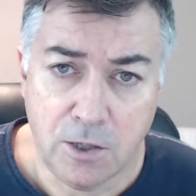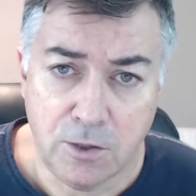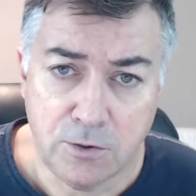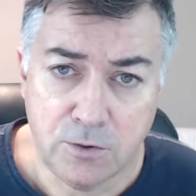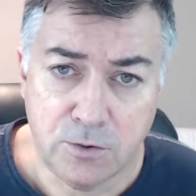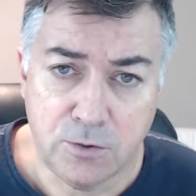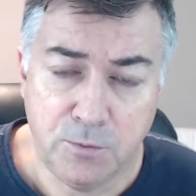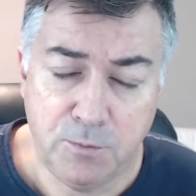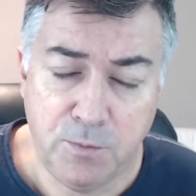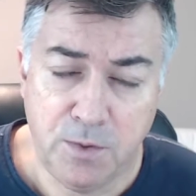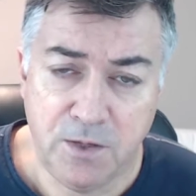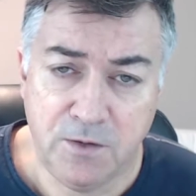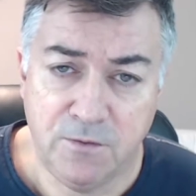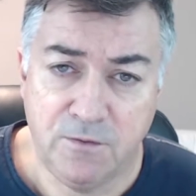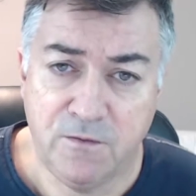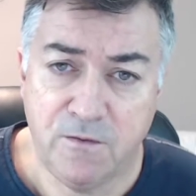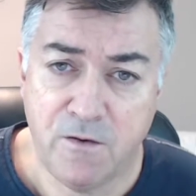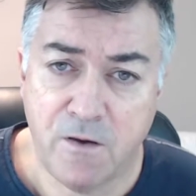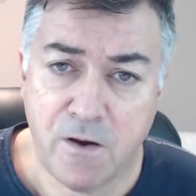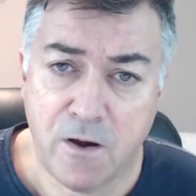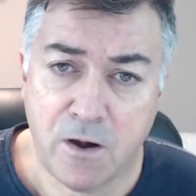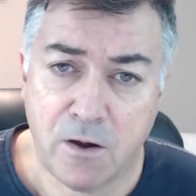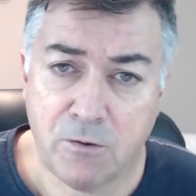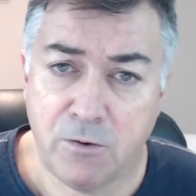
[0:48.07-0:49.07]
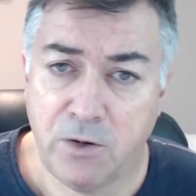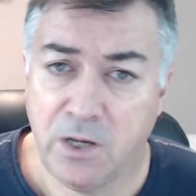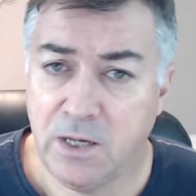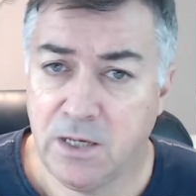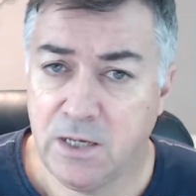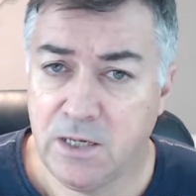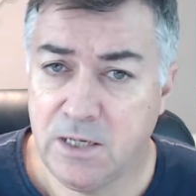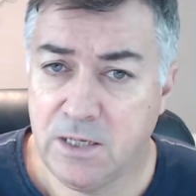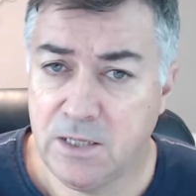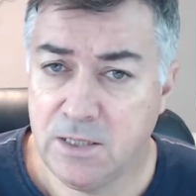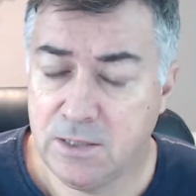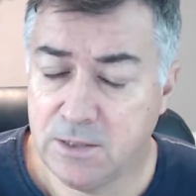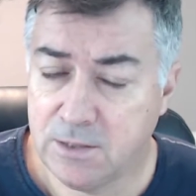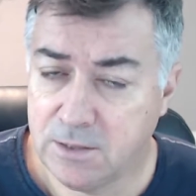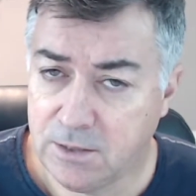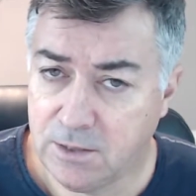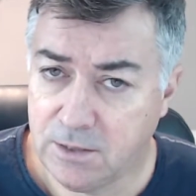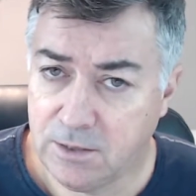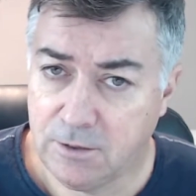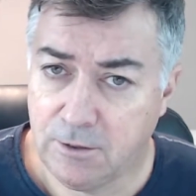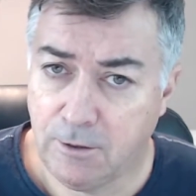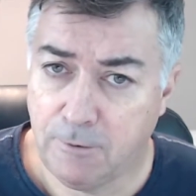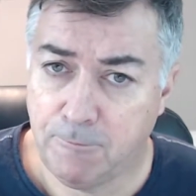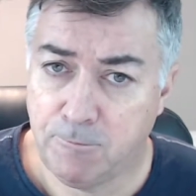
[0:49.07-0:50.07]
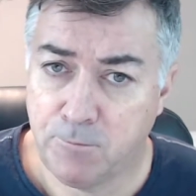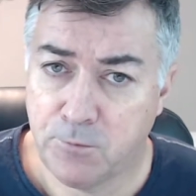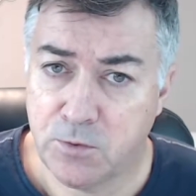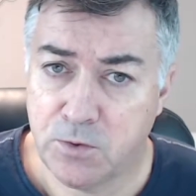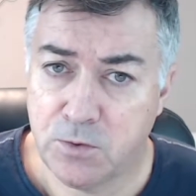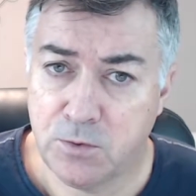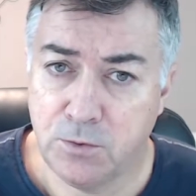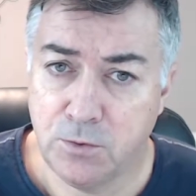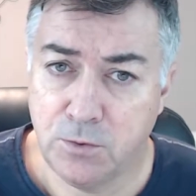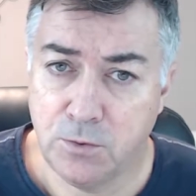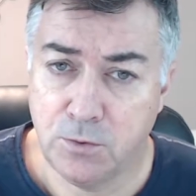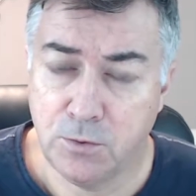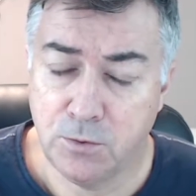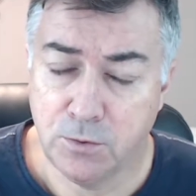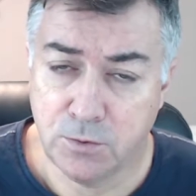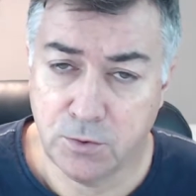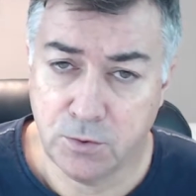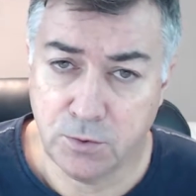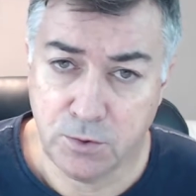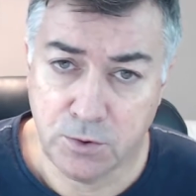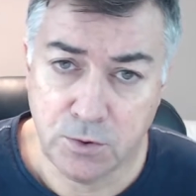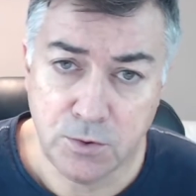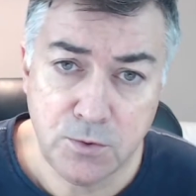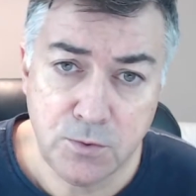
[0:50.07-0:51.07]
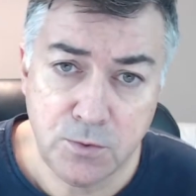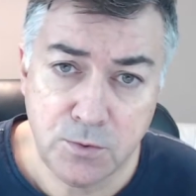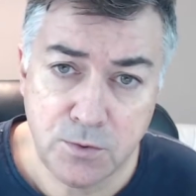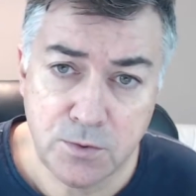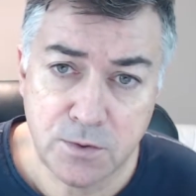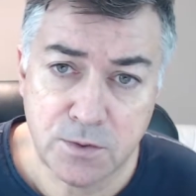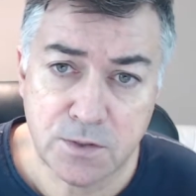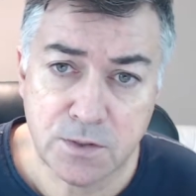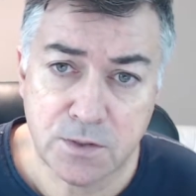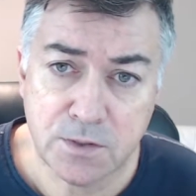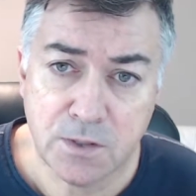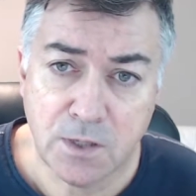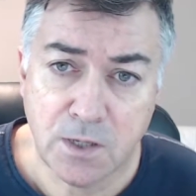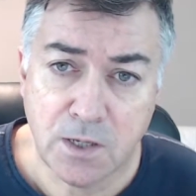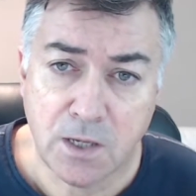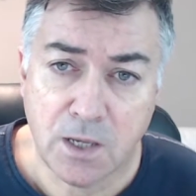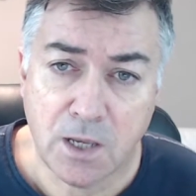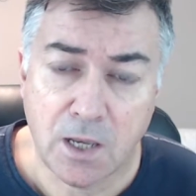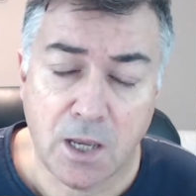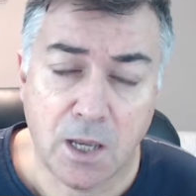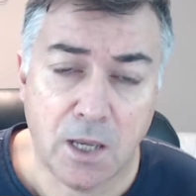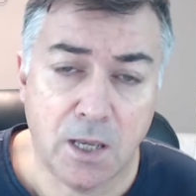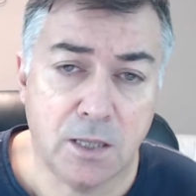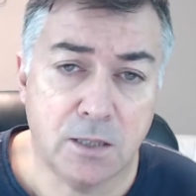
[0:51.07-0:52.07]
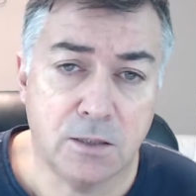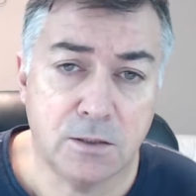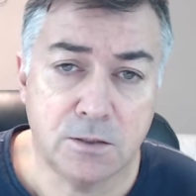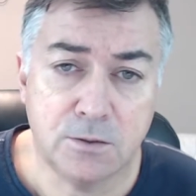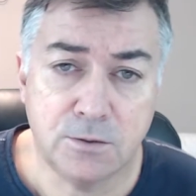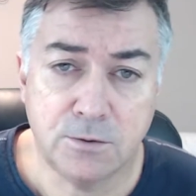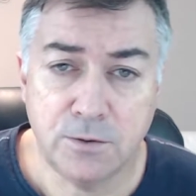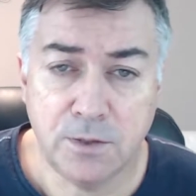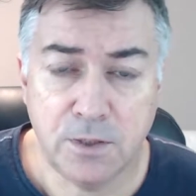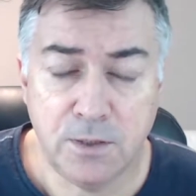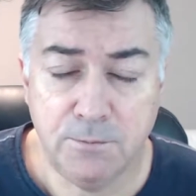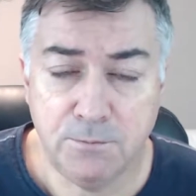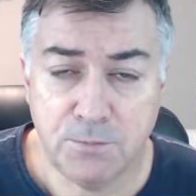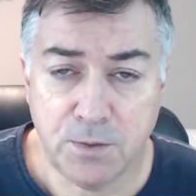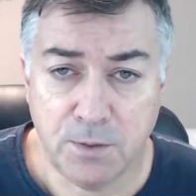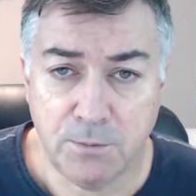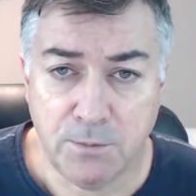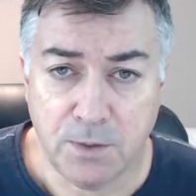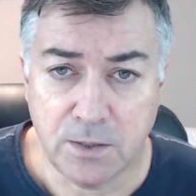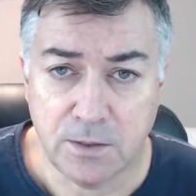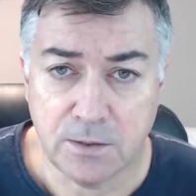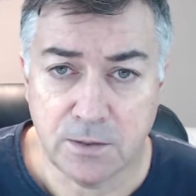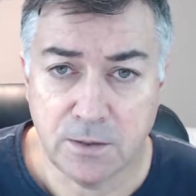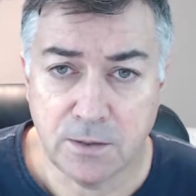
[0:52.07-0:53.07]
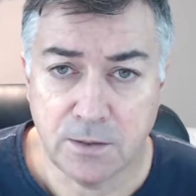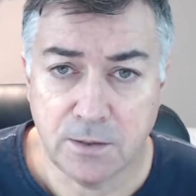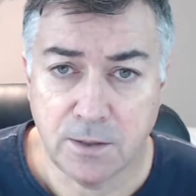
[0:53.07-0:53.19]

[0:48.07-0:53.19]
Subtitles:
to be very easy to use and to implement.